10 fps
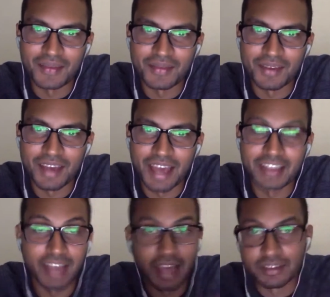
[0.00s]

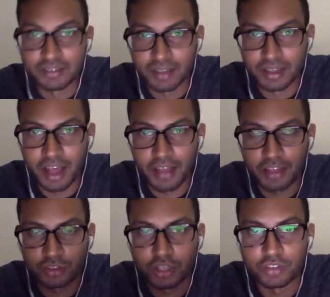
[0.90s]
And that's
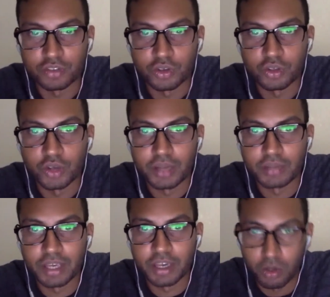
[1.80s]
crazy. So you ended up
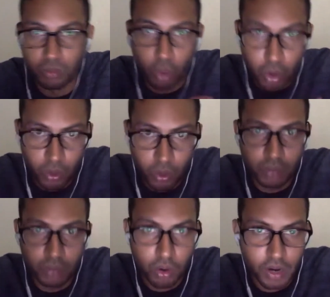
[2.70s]
taking on more work,
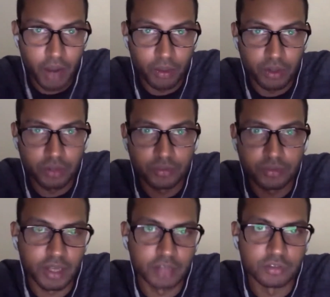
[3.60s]
more hours.
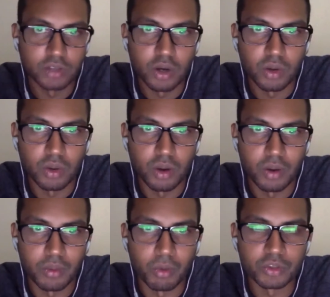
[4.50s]
And so
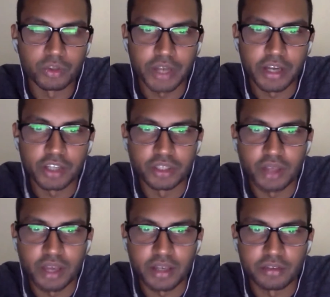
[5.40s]
what was your energy like?
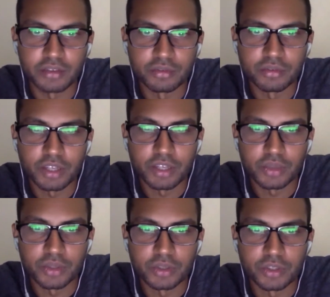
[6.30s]
Did you feel like you
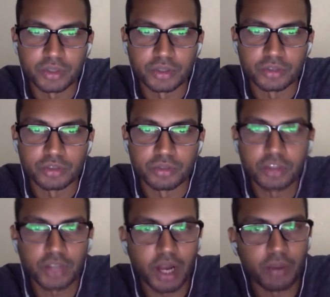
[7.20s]
were doing too much, or
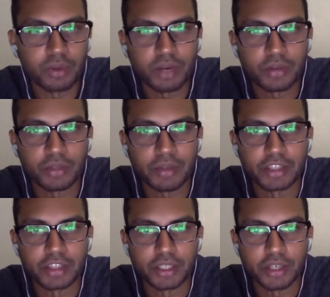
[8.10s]
how were you managing your day?